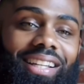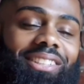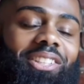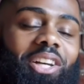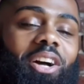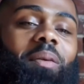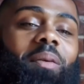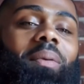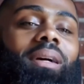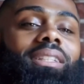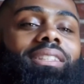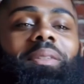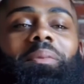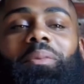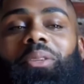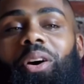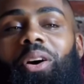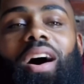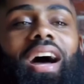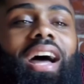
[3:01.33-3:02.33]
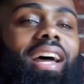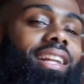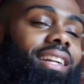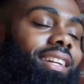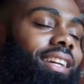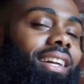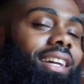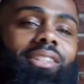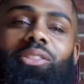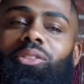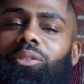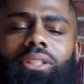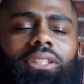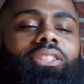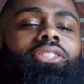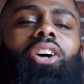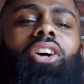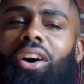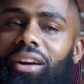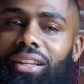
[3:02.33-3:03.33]
talking about some, "Yo, I had a," just
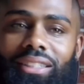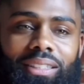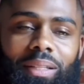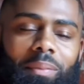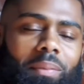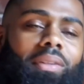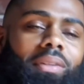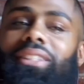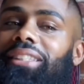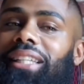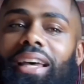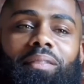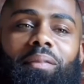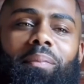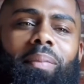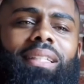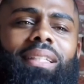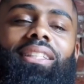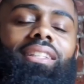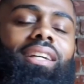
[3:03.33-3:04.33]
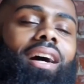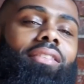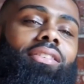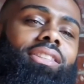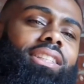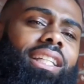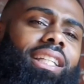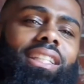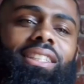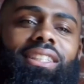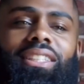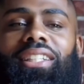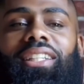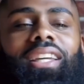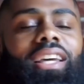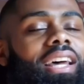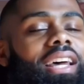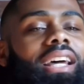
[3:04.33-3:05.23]
talking to me, you just having basic conversation,